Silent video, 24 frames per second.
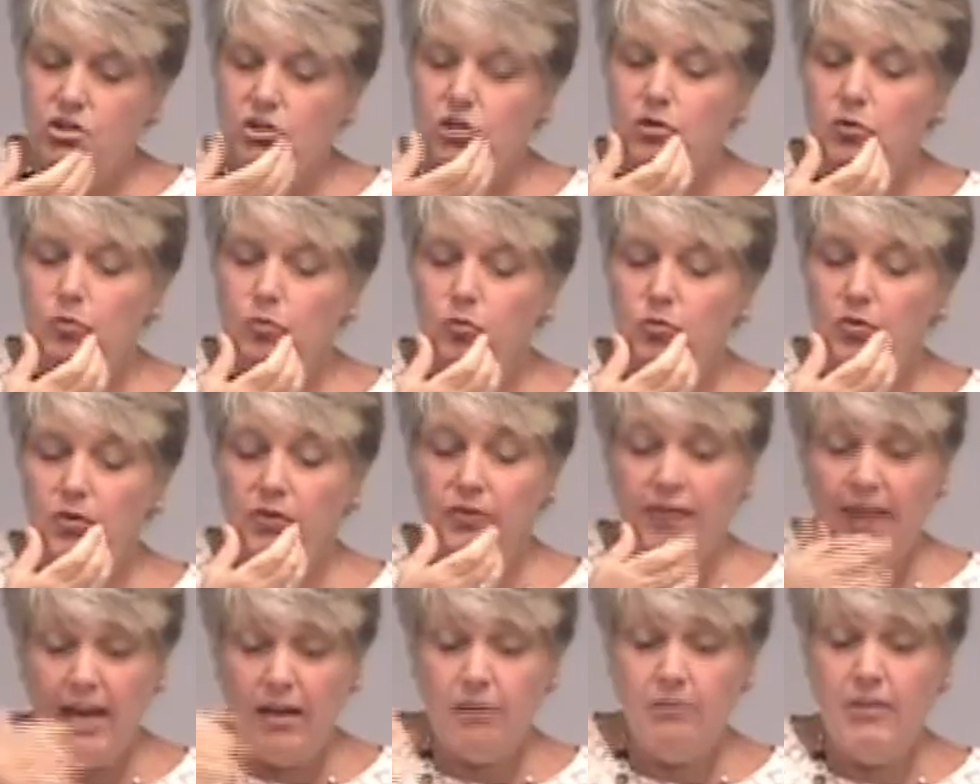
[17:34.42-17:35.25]
So
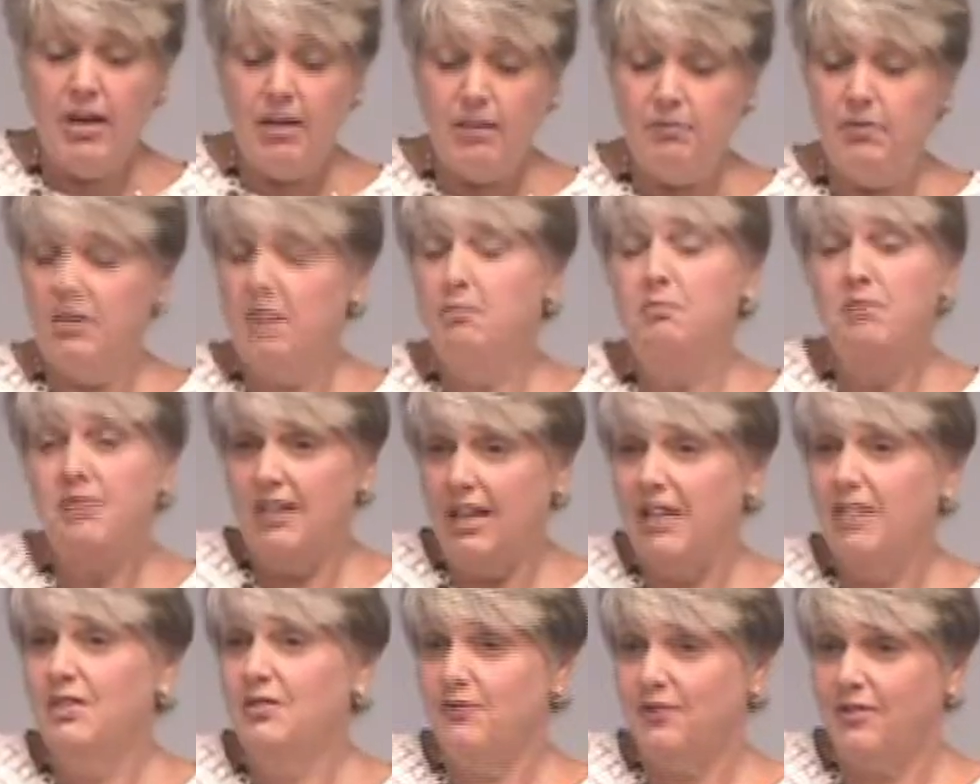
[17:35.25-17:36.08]
that might be a
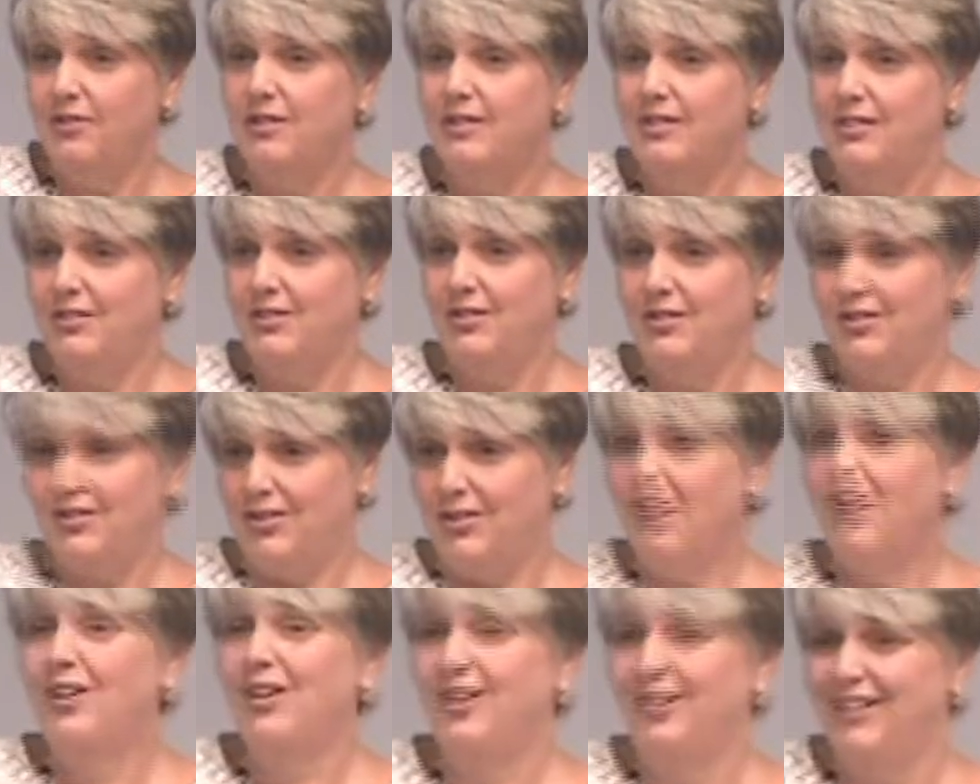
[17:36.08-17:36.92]
place for us to
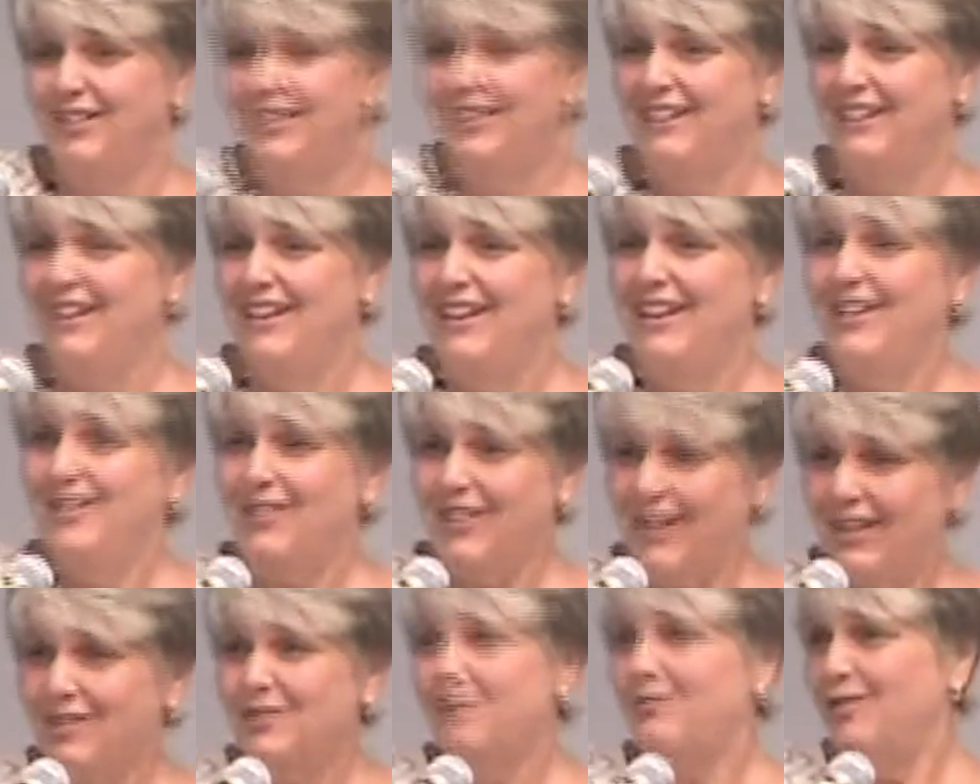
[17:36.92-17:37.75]
start.
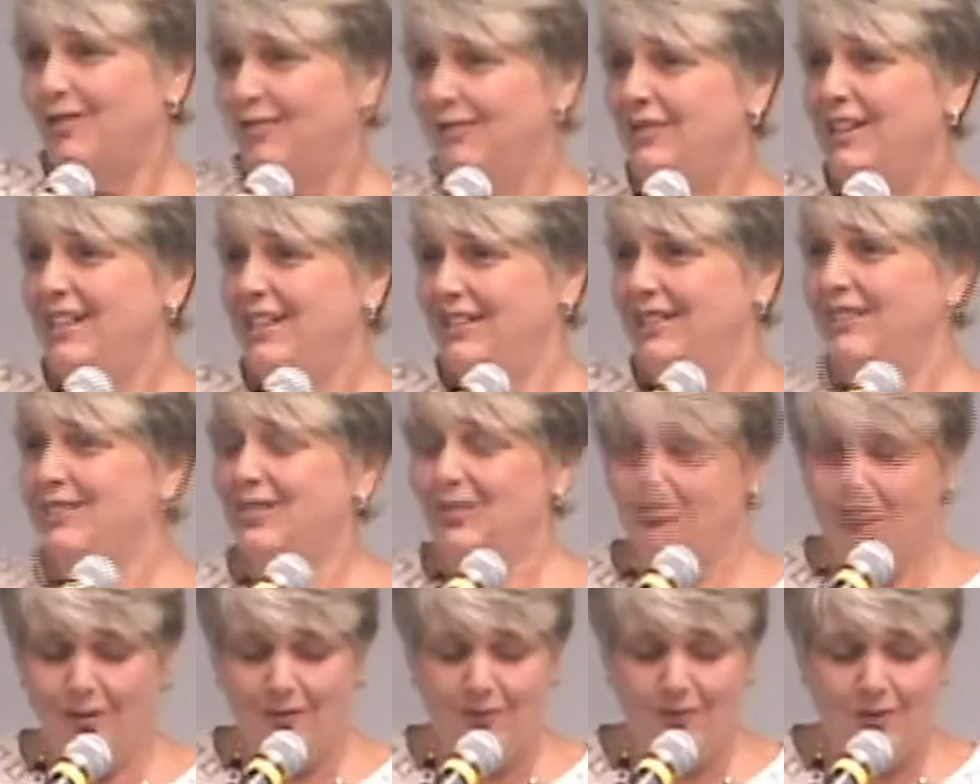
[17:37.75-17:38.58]
That's what we can
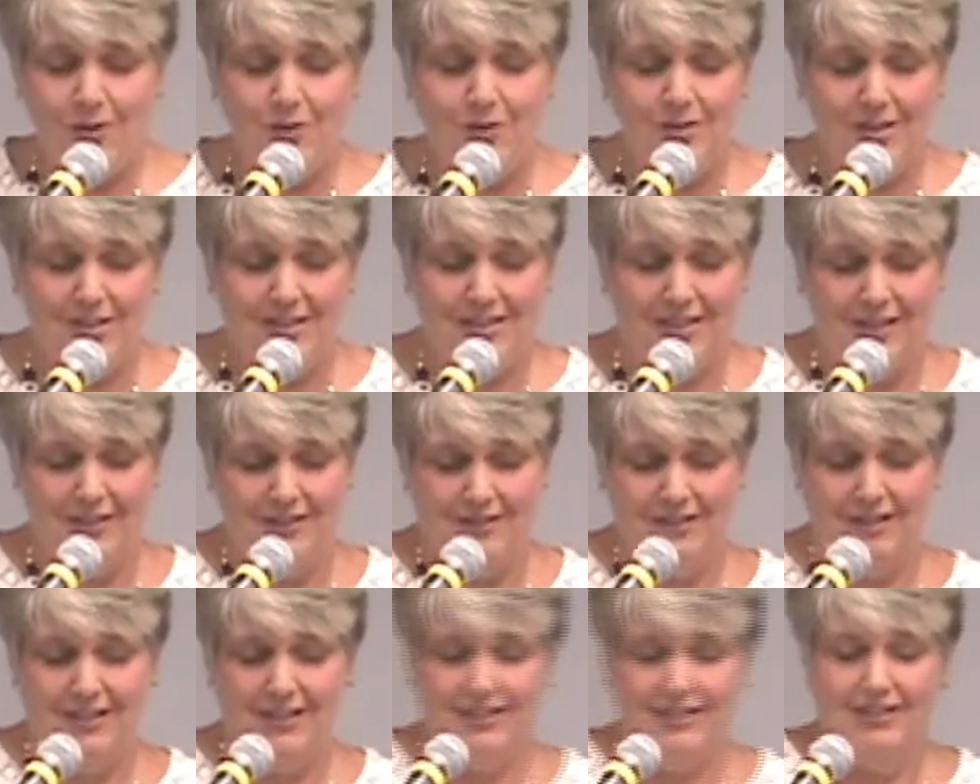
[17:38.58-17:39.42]
start
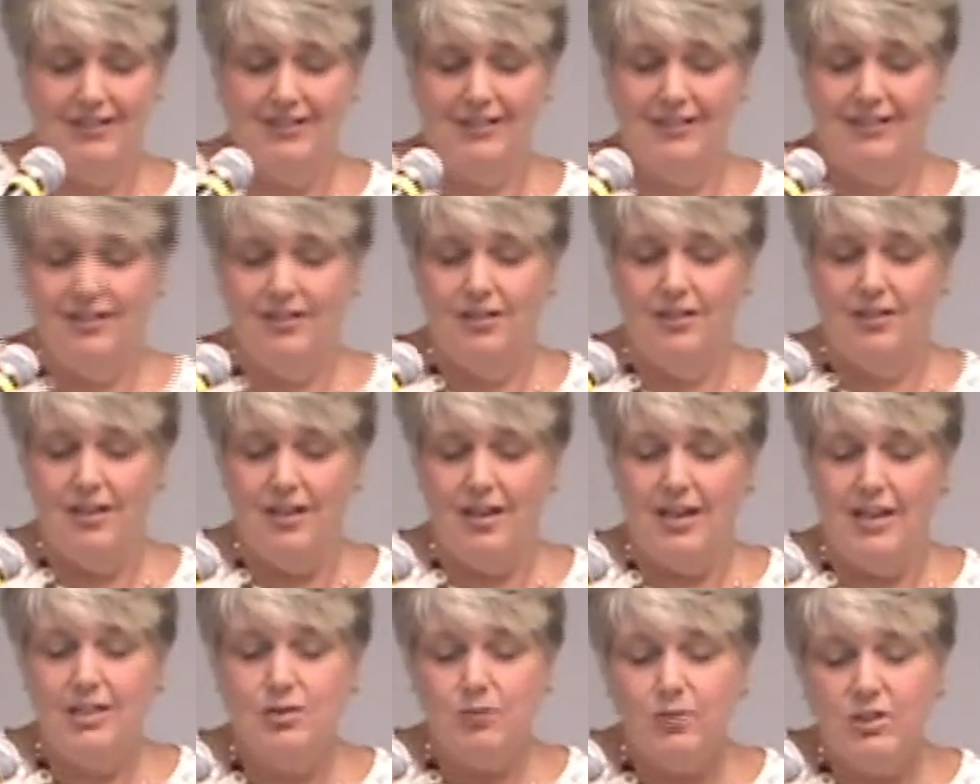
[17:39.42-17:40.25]
focusing on
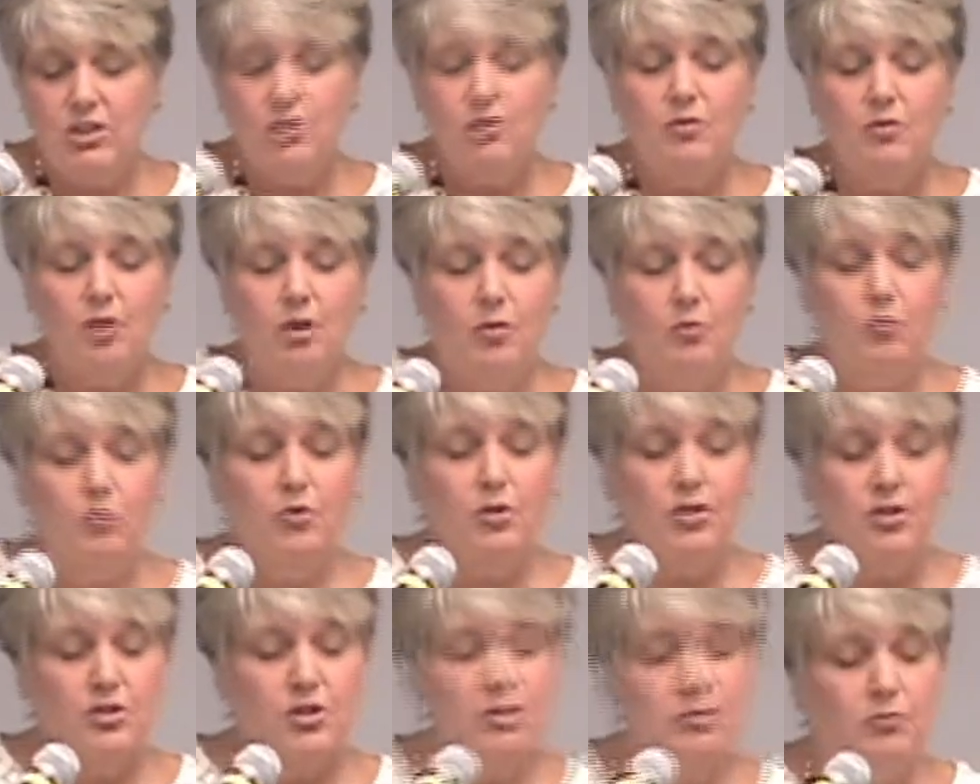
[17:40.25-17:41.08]
as we do our
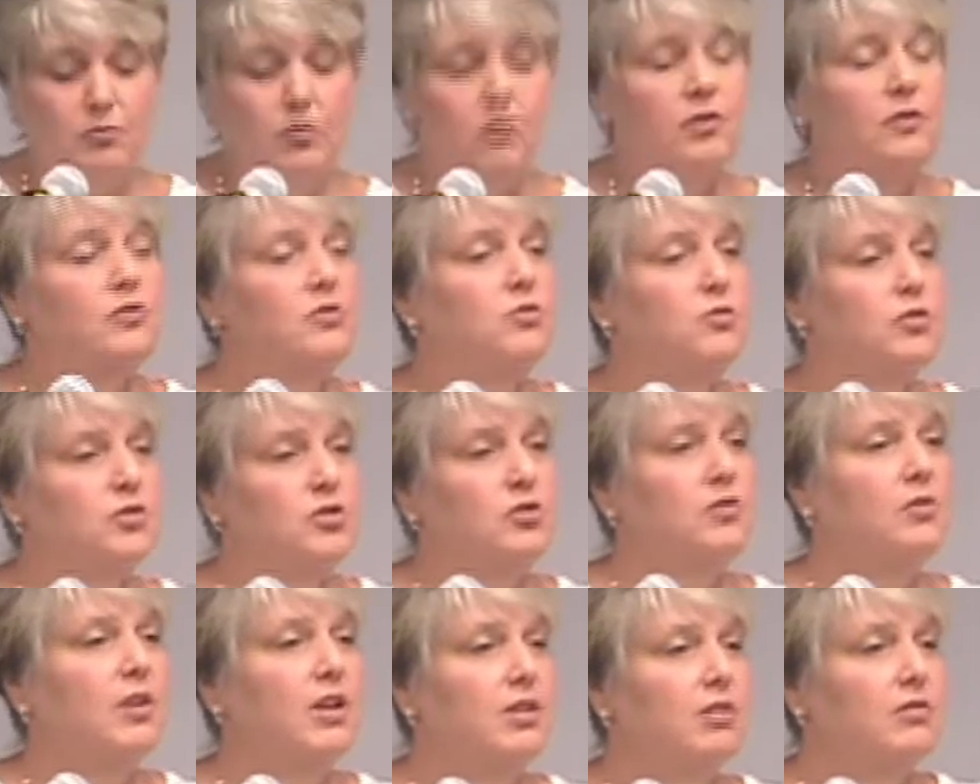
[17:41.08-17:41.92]
work to move
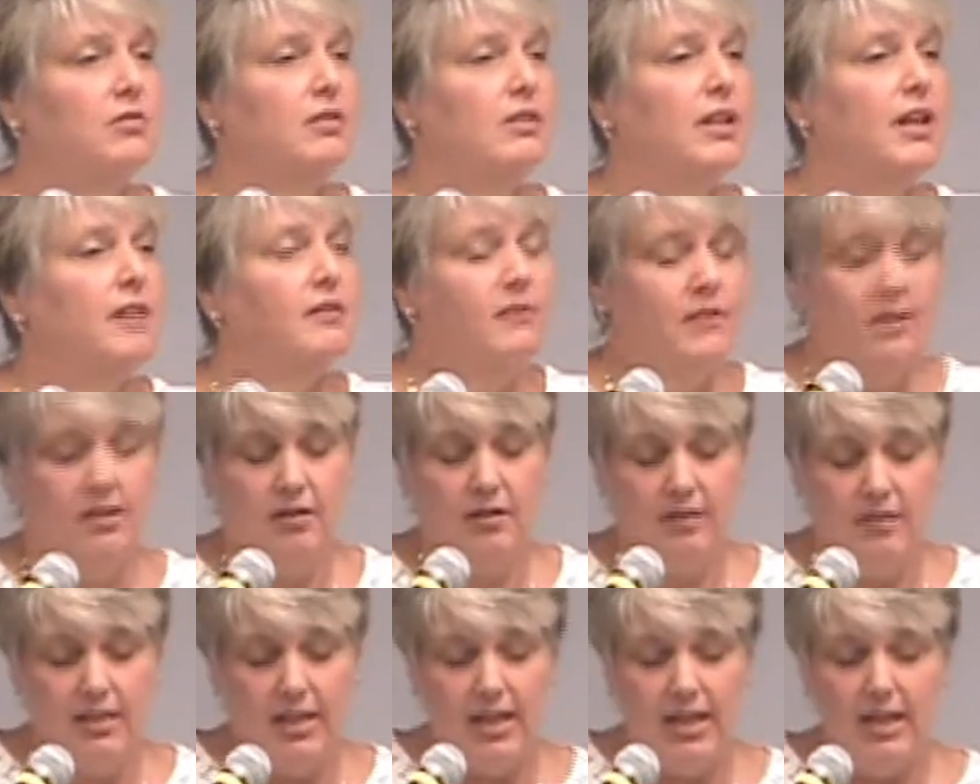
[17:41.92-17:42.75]
towards greater love
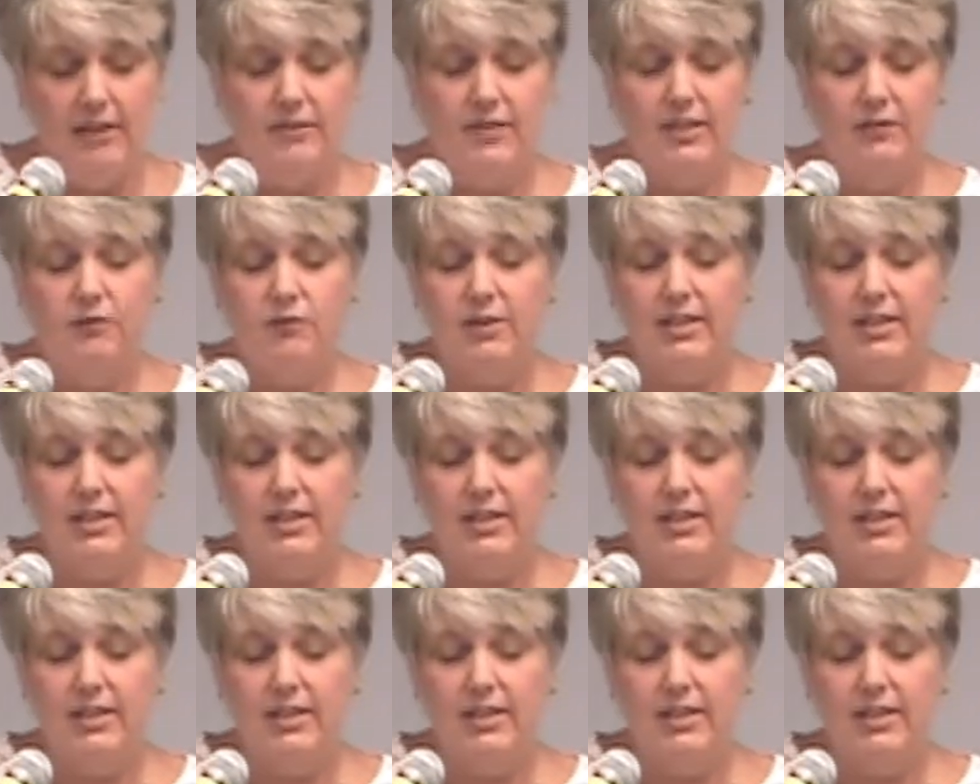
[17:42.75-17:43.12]
in our lives.